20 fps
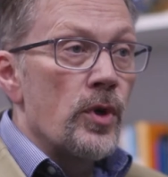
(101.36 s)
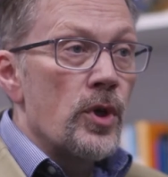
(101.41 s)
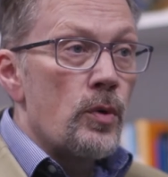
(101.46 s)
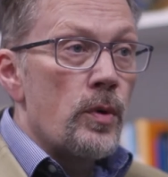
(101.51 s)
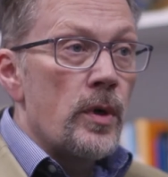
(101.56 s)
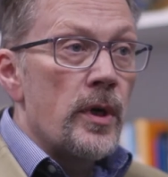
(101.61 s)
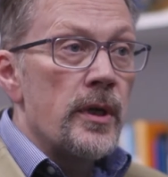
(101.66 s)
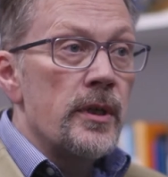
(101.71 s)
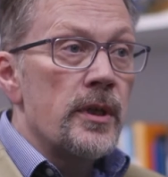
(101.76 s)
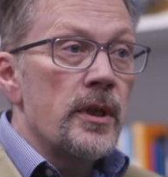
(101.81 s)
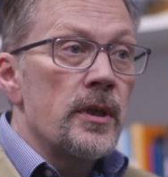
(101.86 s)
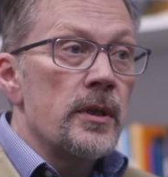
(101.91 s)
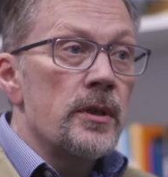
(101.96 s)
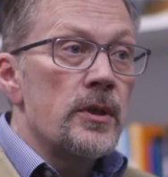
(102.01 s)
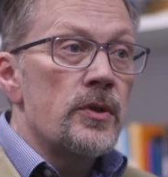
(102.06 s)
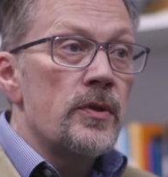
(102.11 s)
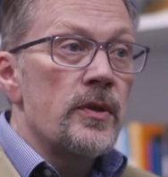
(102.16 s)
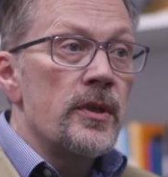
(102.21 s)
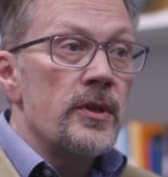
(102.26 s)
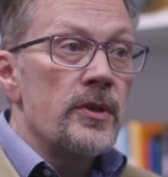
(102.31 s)
required
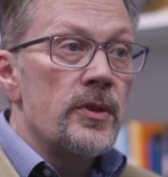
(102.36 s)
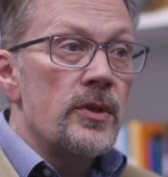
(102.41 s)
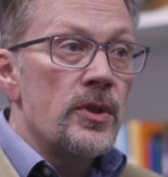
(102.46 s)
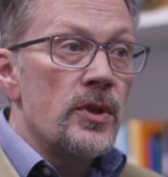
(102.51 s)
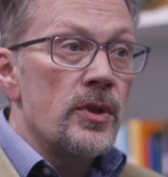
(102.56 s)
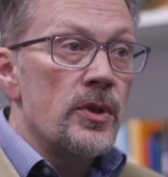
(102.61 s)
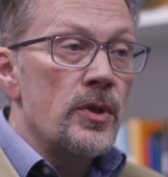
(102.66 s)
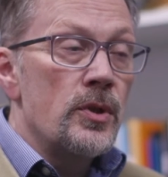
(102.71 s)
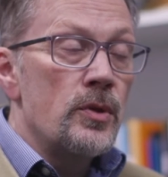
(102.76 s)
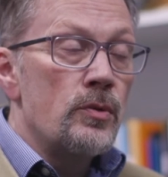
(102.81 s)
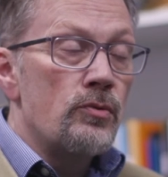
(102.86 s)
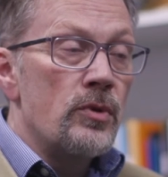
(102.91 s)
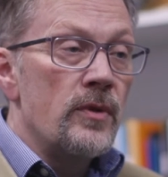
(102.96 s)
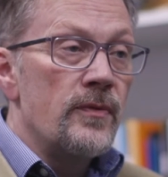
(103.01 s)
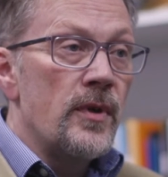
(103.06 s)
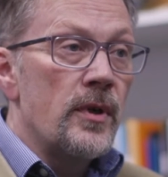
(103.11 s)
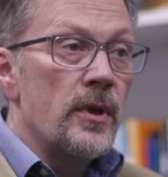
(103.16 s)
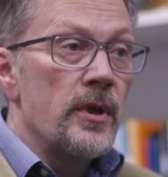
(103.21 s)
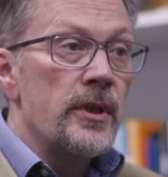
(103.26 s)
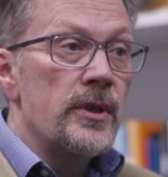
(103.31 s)
countries to
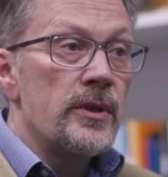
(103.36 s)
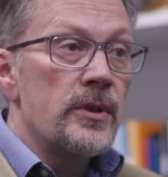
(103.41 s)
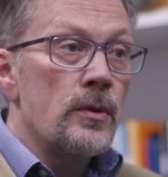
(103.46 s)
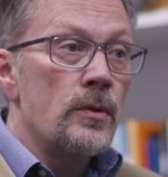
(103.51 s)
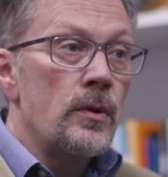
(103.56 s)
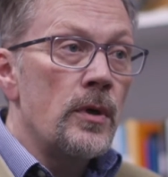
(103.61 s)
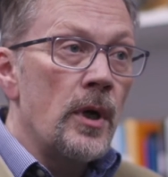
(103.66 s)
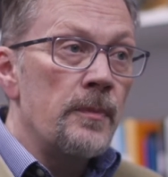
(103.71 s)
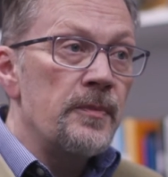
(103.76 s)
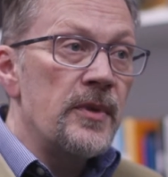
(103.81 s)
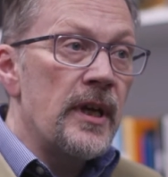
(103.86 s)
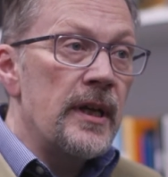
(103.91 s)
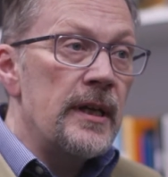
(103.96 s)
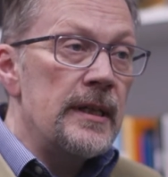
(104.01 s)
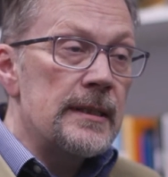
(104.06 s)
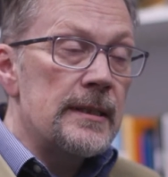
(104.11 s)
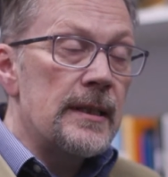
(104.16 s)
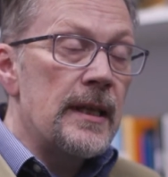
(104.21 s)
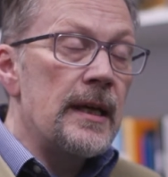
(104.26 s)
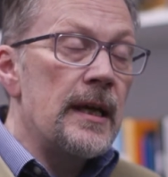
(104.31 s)
revise or
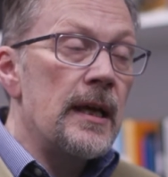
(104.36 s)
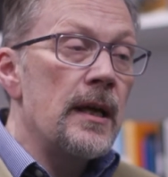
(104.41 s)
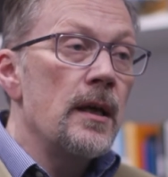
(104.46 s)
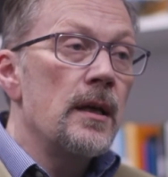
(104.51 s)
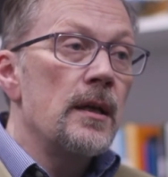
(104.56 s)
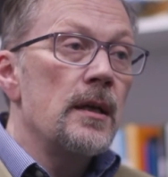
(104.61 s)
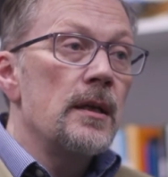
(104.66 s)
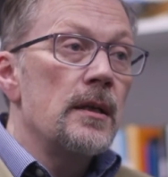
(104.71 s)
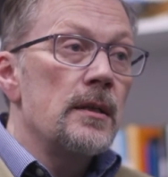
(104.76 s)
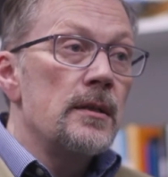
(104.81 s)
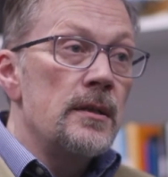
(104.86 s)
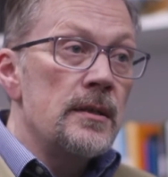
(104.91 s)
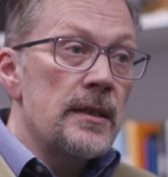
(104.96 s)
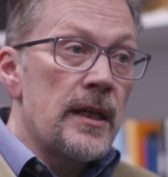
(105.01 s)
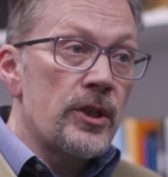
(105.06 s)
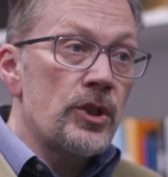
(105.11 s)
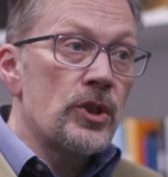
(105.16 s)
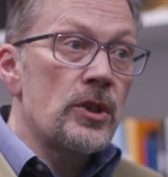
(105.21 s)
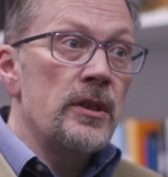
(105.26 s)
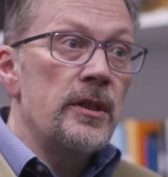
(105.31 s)
update their
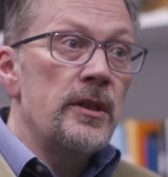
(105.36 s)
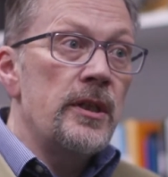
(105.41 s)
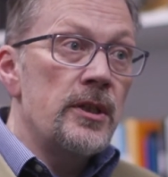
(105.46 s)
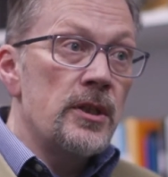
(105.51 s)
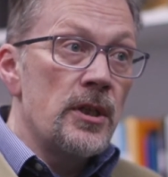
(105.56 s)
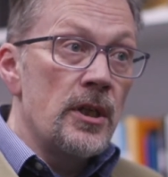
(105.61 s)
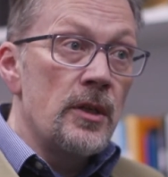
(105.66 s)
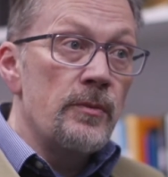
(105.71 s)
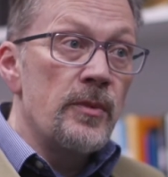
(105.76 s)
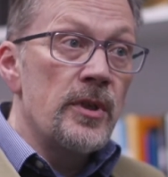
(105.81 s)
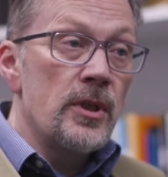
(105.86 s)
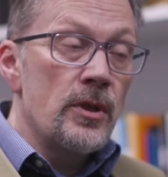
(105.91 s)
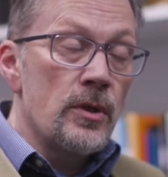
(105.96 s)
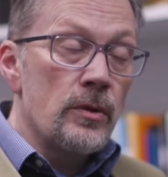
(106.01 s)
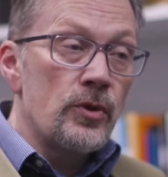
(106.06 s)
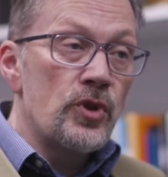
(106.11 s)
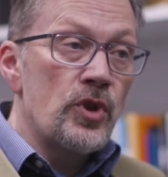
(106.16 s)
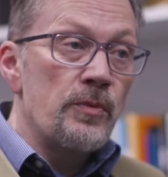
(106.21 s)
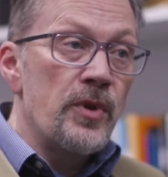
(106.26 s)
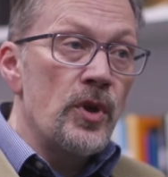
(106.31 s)
nationally determined
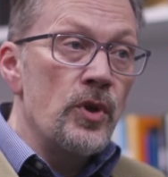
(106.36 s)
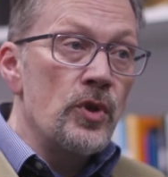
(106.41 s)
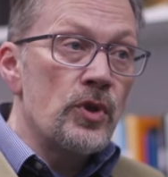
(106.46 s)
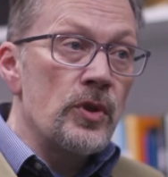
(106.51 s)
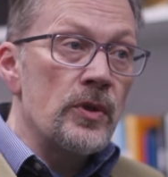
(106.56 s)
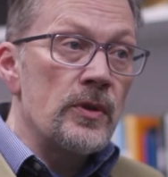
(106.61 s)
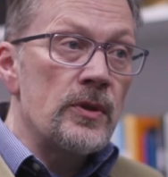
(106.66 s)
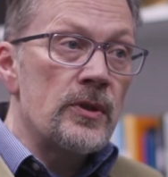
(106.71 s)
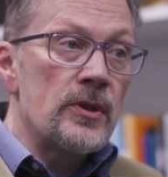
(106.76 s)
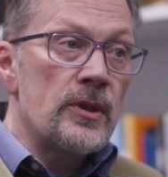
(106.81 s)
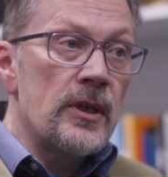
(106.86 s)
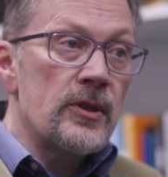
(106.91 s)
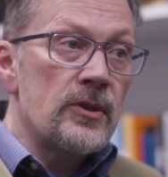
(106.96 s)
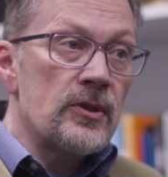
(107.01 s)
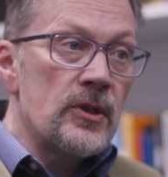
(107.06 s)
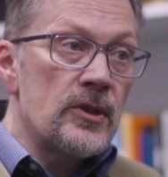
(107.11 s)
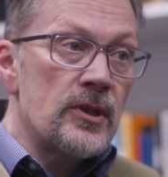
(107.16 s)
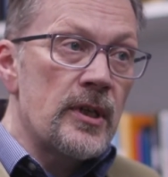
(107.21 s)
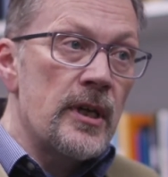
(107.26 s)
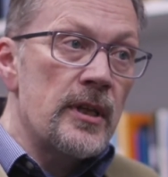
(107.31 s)
contributions, that's
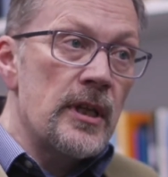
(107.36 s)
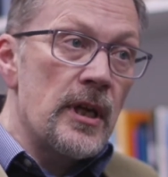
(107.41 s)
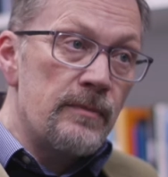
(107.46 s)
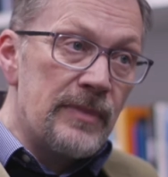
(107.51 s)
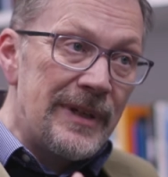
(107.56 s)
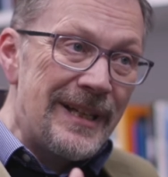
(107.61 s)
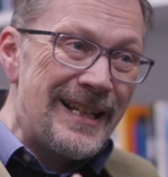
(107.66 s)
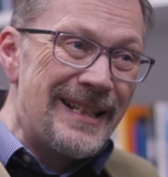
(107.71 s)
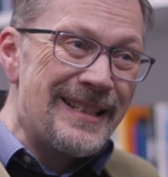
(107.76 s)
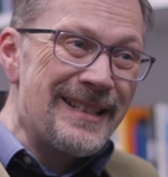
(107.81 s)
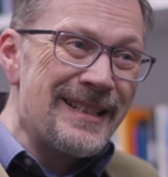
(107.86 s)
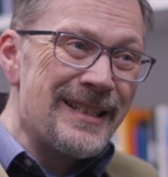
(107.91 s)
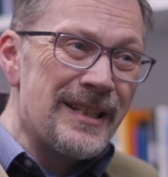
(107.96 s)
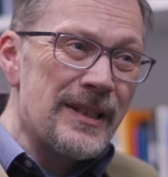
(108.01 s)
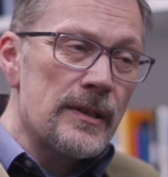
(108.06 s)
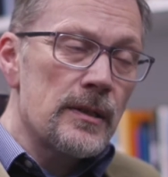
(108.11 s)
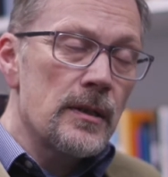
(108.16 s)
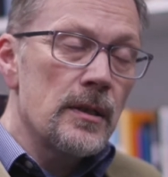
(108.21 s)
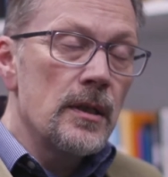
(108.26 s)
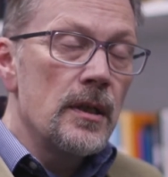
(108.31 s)
to say their
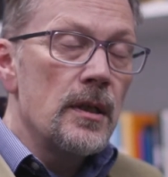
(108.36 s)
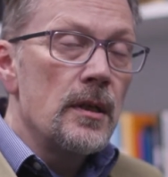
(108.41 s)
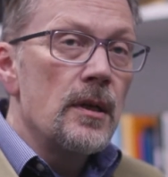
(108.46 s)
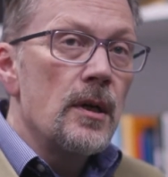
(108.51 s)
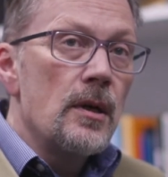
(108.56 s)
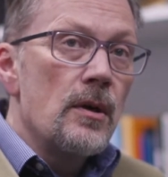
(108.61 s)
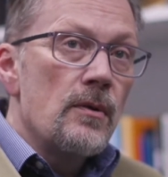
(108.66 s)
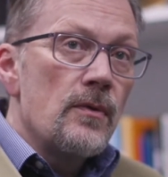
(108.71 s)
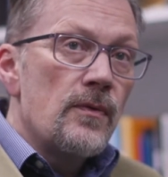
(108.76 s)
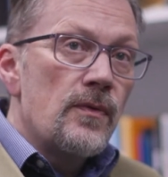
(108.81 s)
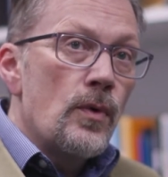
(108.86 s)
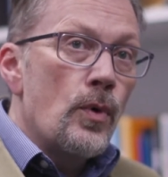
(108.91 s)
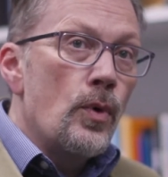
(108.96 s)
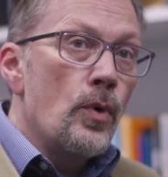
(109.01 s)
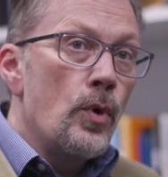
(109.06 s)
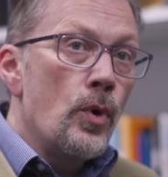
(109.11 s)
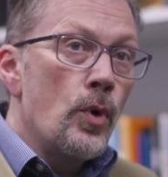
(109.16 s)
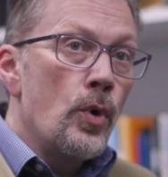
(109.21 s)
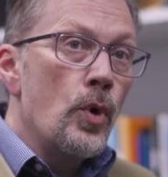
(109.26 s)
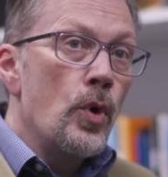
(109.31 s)
plans
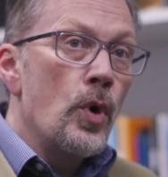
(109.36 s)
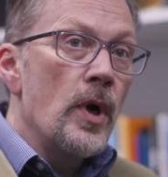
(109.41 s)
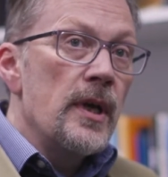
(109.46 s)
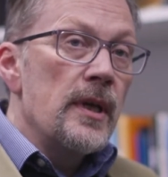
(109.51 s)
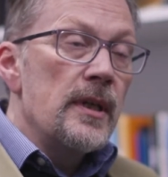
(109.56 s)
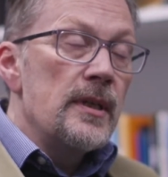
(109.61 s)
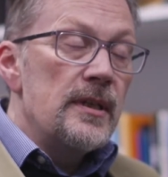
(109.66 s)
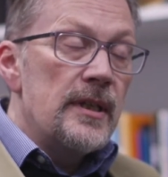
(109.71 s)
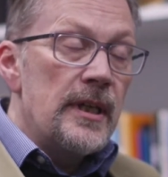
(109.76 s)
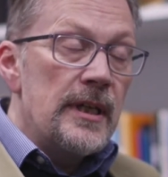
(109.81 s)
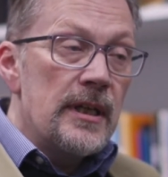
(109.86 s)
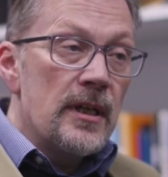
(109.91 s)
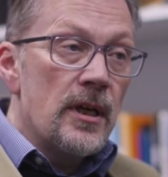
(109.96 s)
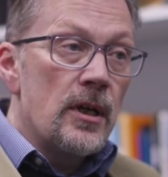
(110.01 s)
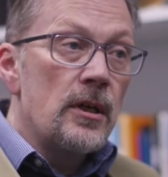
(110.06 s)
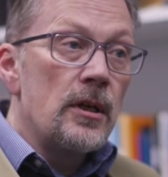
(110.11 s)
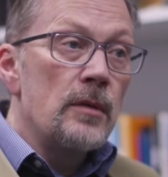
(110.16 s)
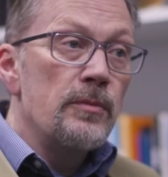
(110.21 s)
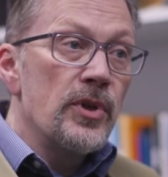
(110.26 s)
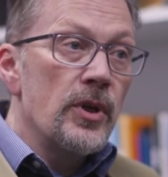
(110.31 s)
for
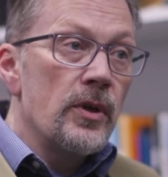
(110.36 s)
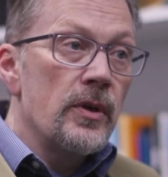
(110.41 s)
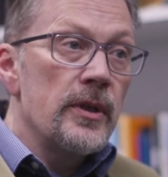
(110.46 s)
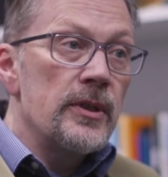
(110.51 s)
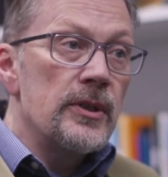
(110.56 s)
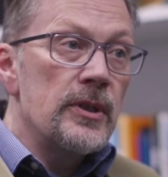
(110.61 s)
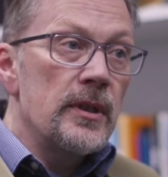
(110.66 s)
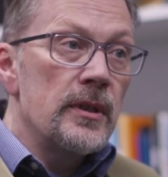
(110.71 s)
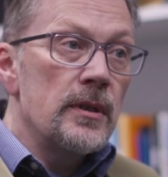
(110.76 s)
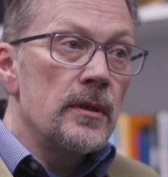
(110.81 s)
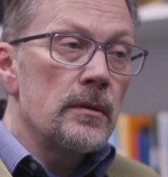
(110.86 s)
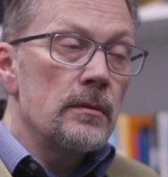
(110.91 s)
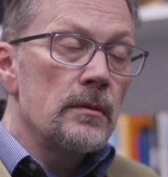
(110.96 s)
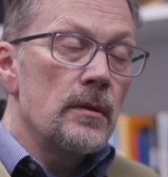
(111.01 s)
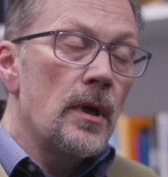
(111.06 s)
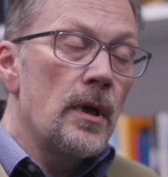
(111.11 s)
decarbonising